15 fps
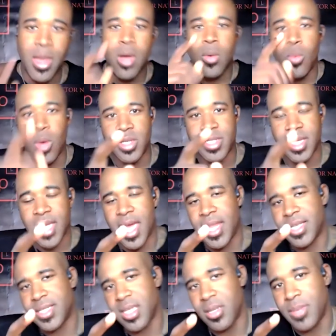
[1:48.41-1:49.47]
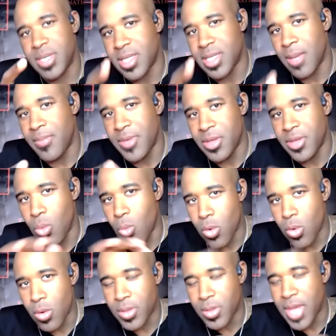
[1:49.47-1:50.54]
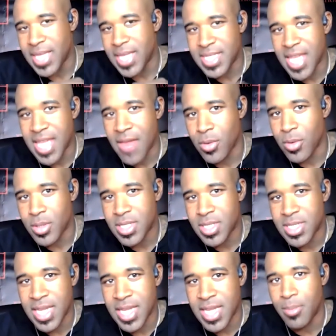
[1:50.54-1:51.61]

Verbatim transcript: Once again, it's going to be something the world has never seen